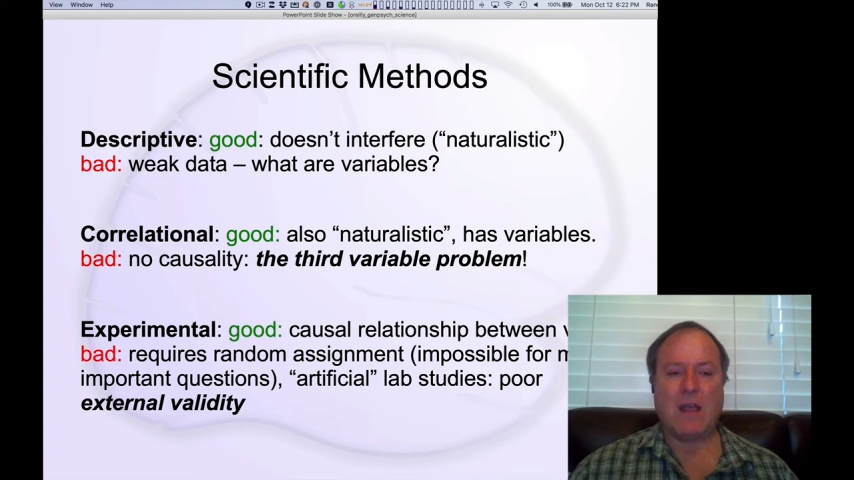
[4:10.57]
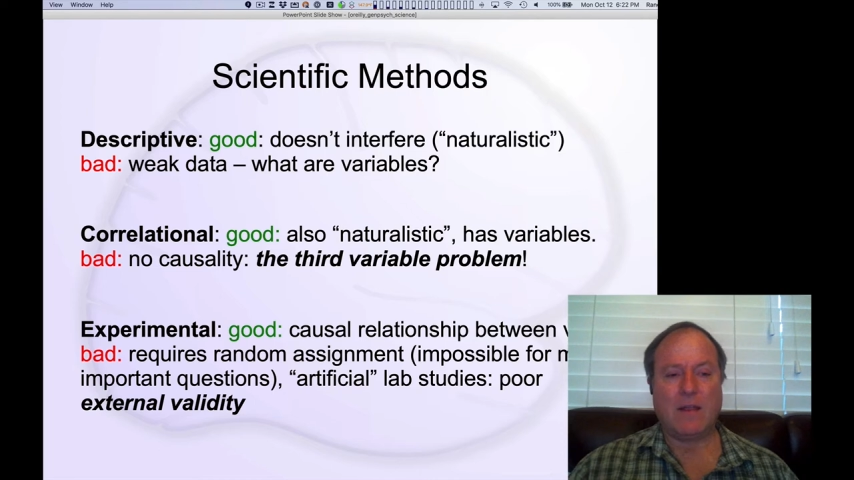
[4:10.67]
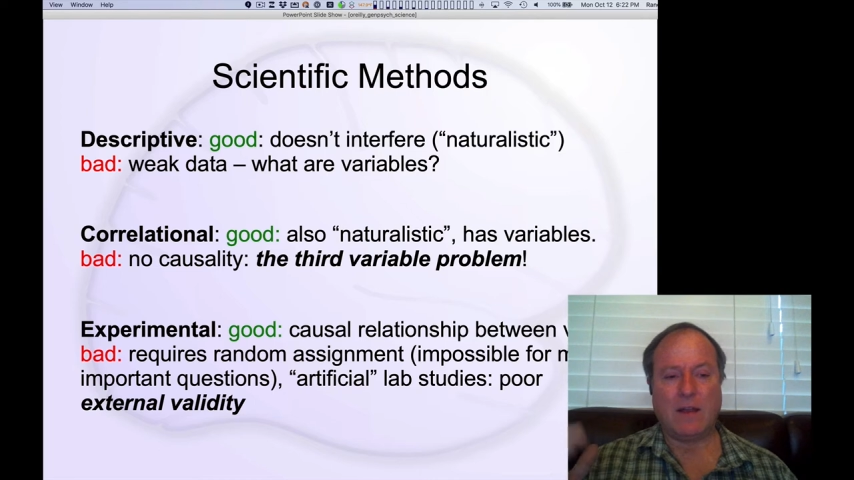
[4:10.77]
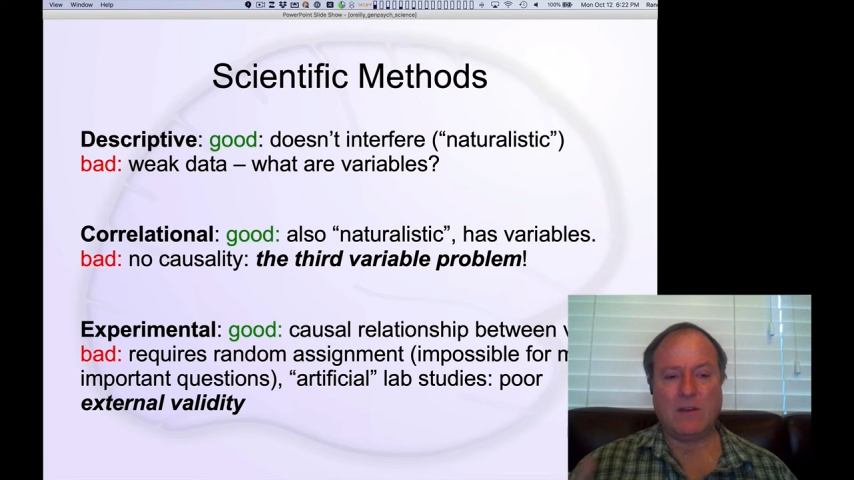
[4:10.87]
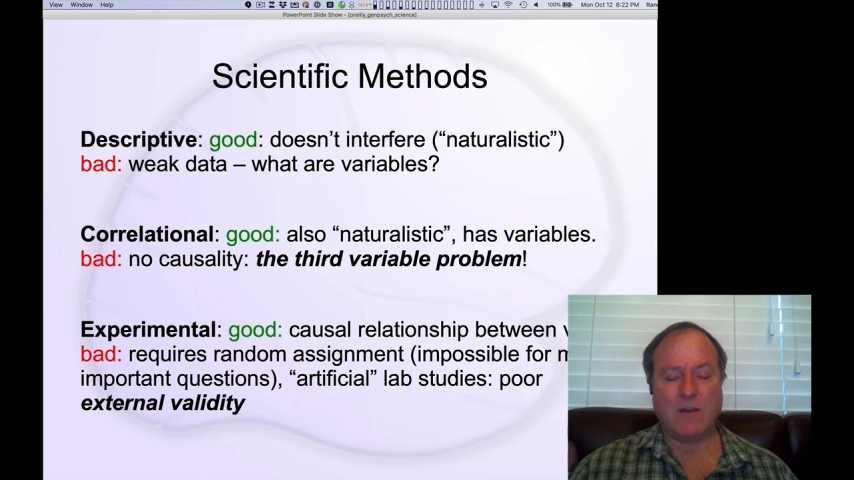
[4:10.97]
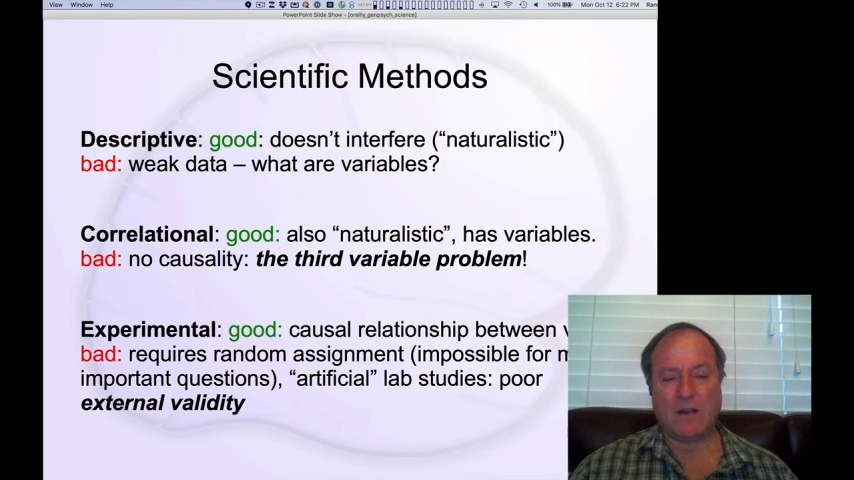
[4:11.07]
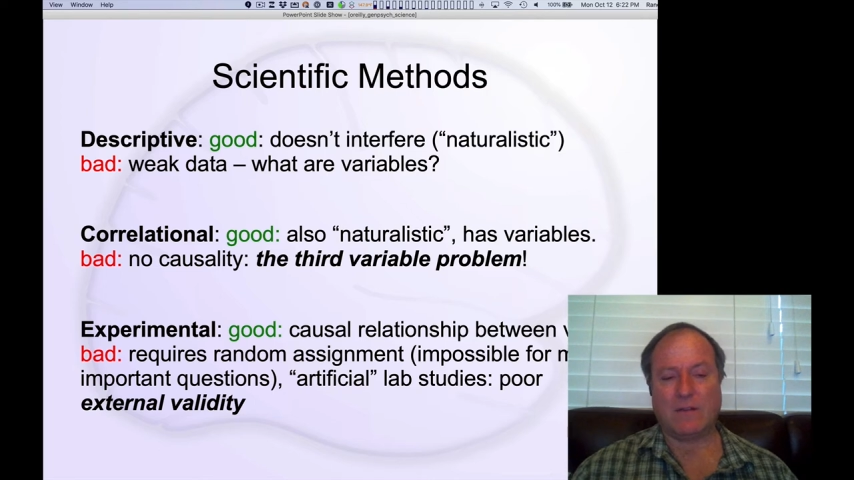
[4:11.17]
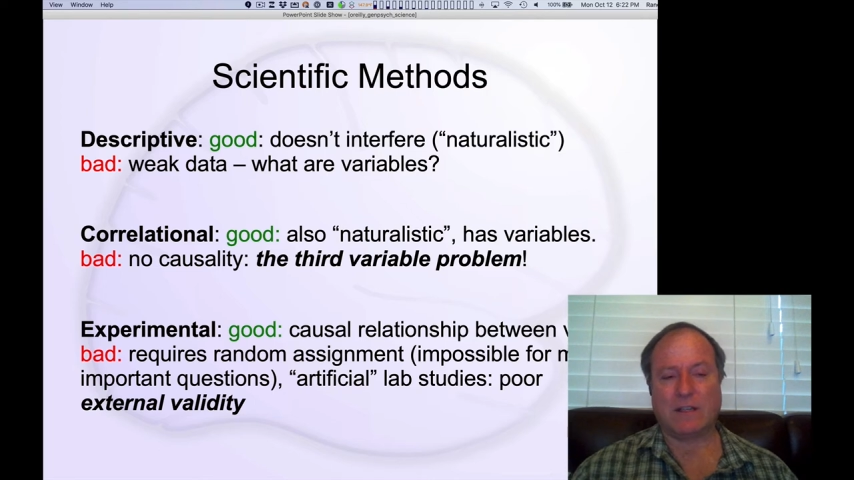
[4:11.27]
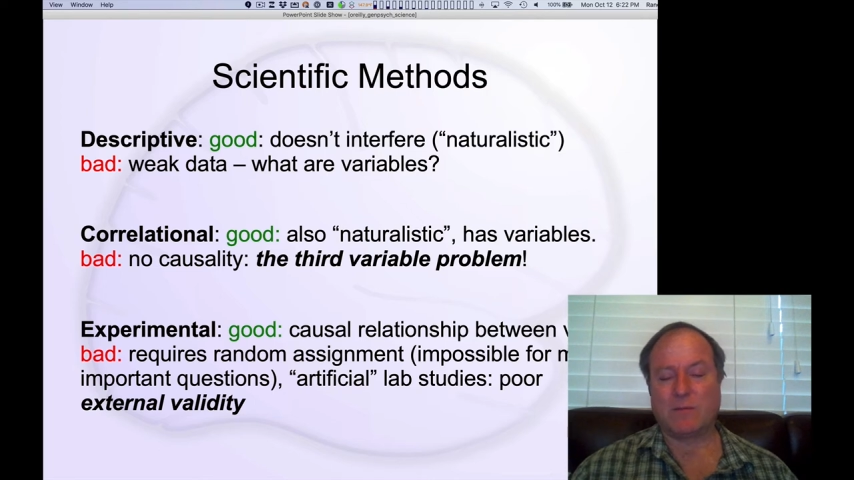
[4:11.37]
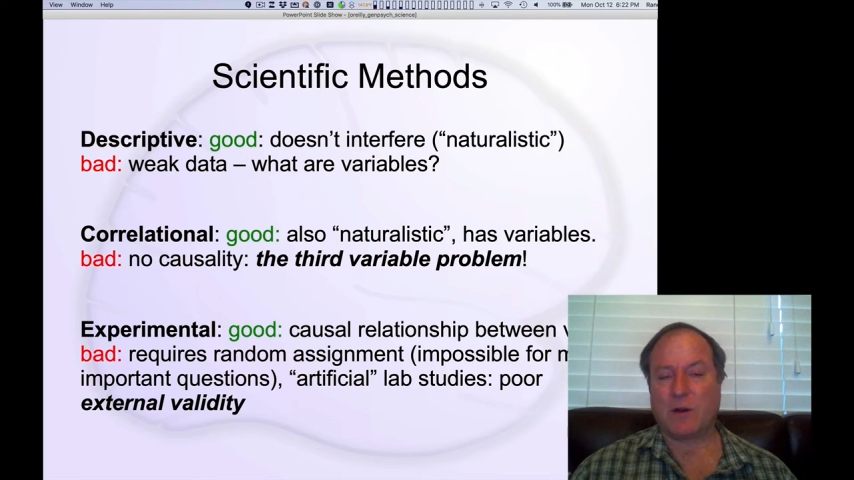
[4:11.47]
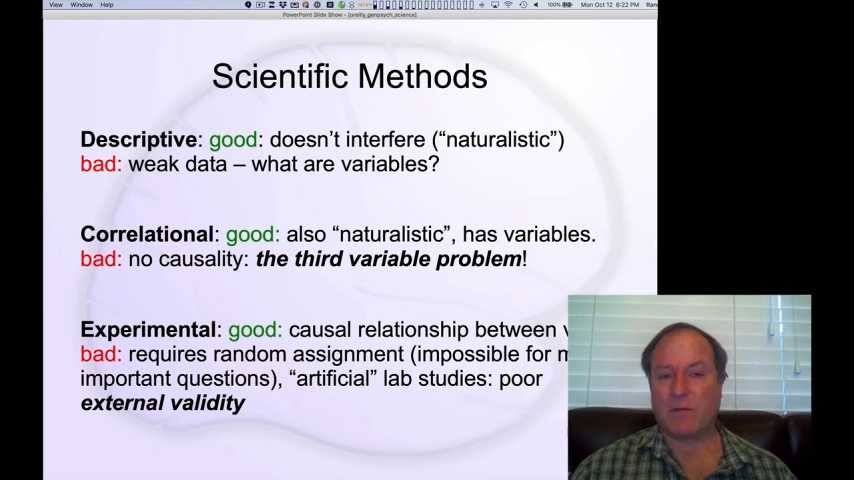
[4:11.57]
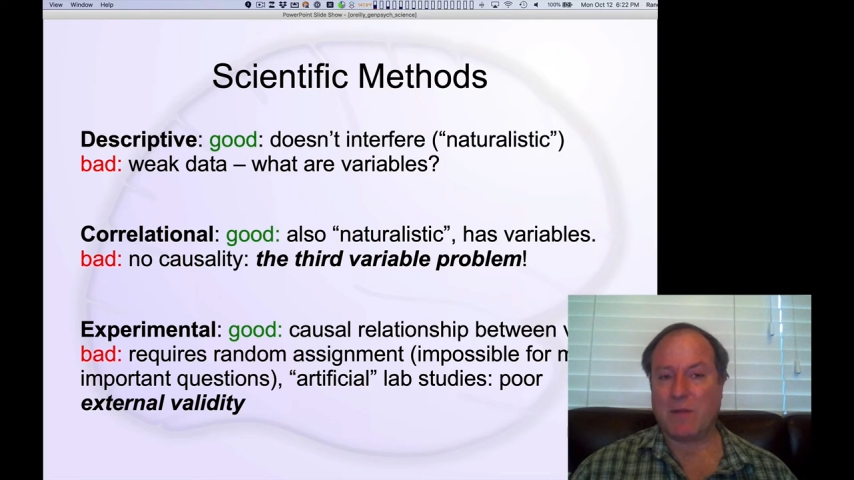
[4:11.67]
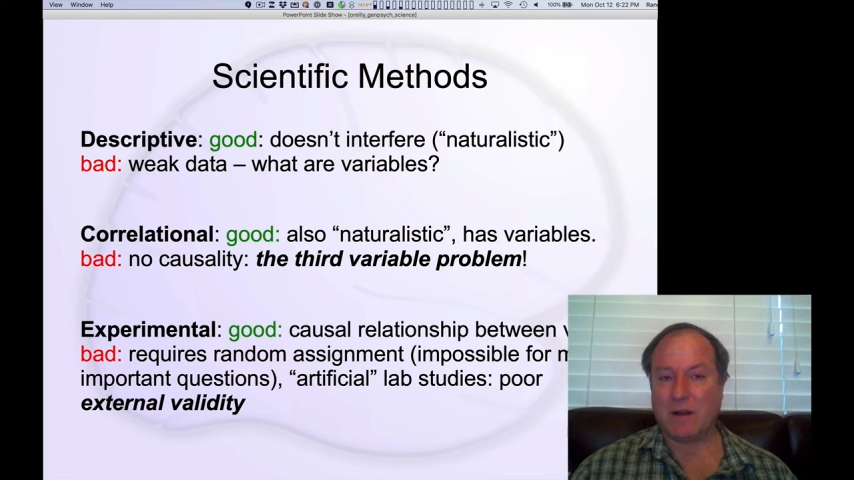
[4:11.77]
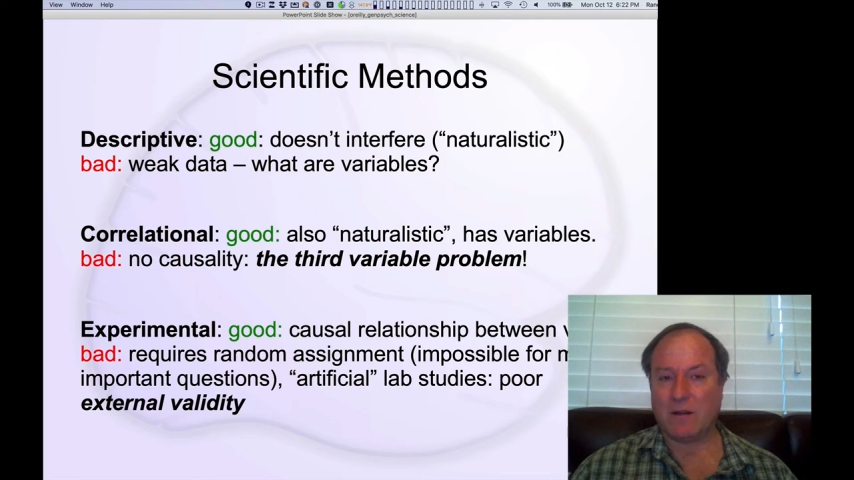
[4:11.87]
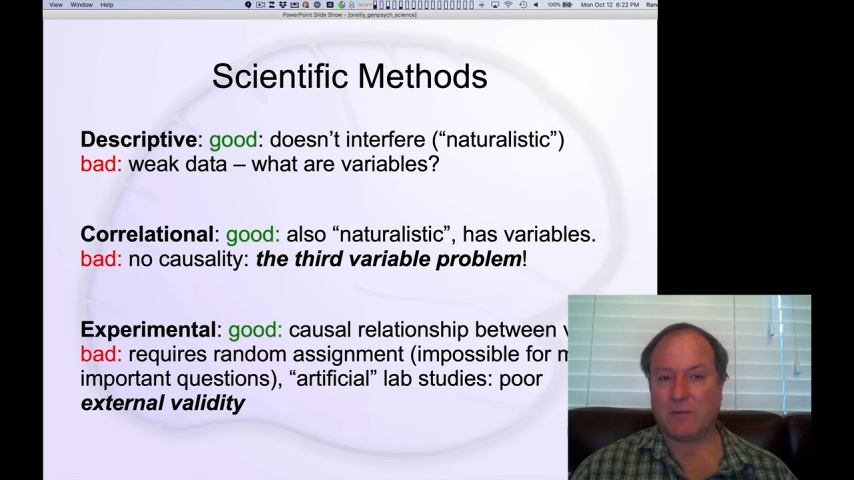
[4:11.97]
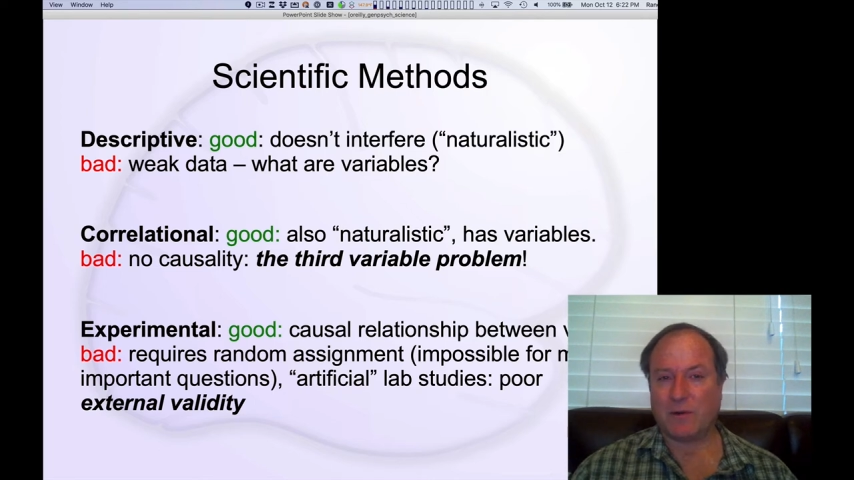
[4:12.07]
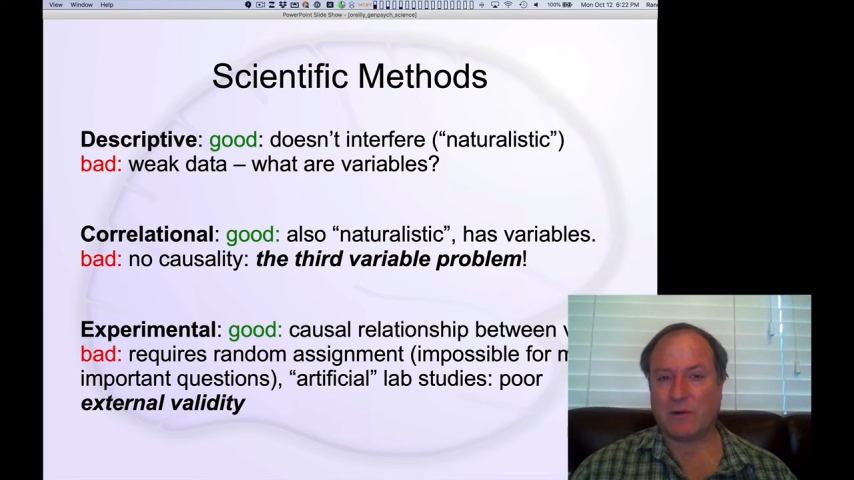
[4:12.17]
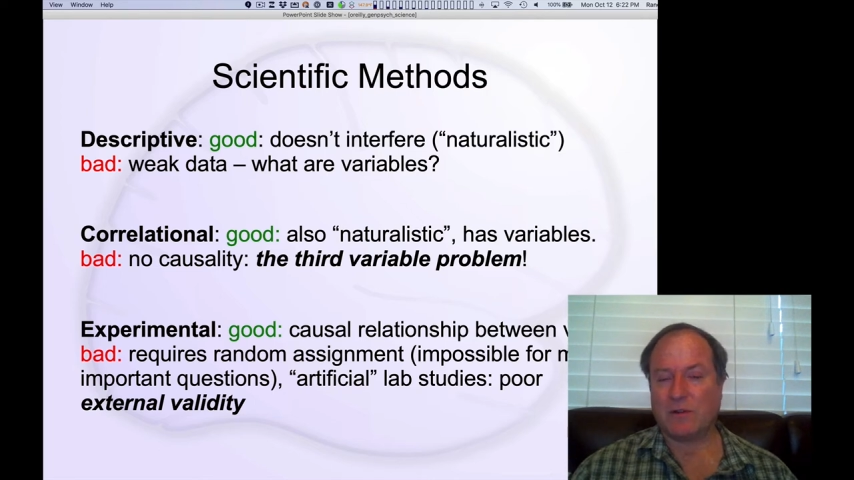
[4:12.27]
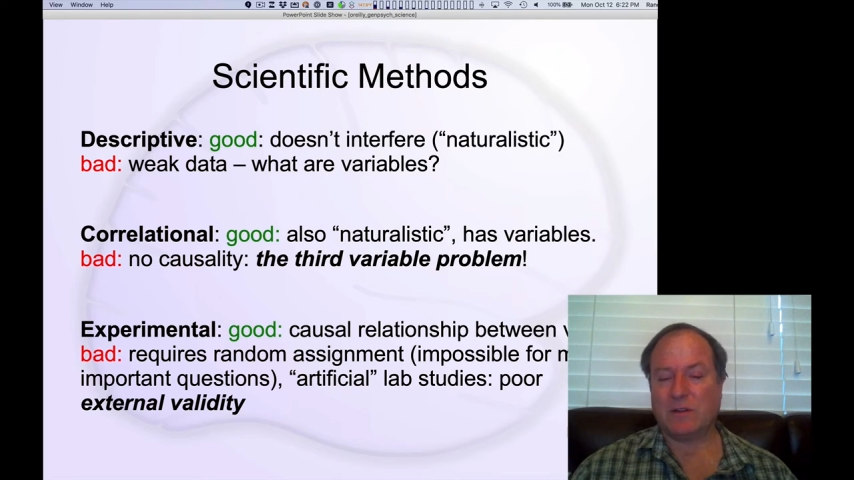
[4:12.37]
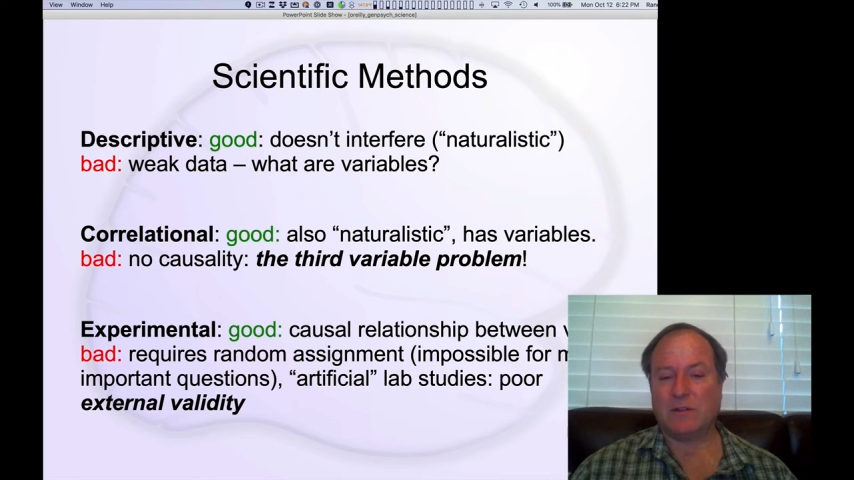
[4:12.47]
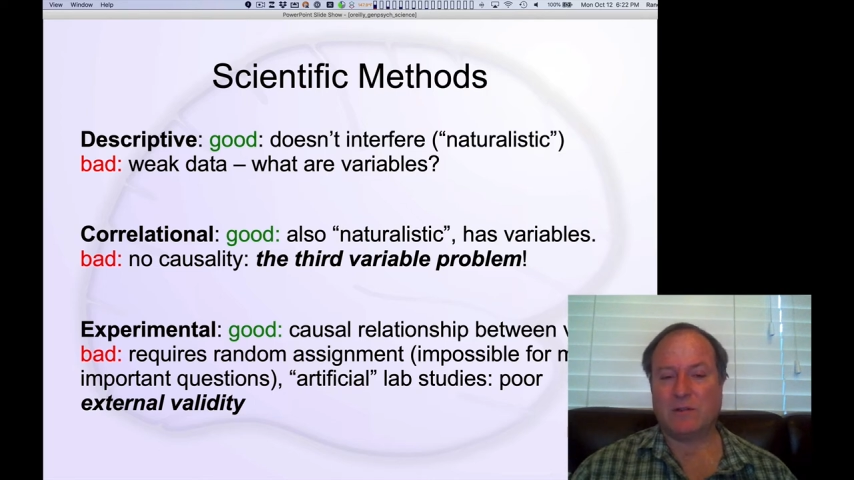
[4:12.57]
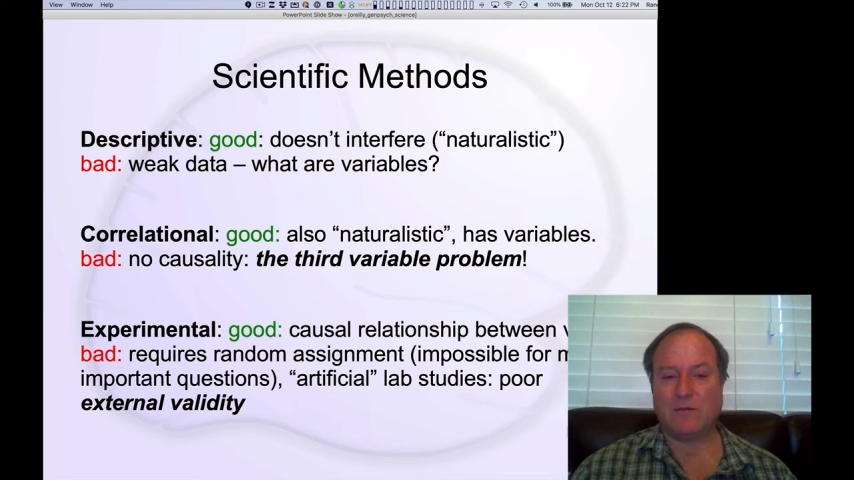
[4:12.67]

Then you have experimental approaches,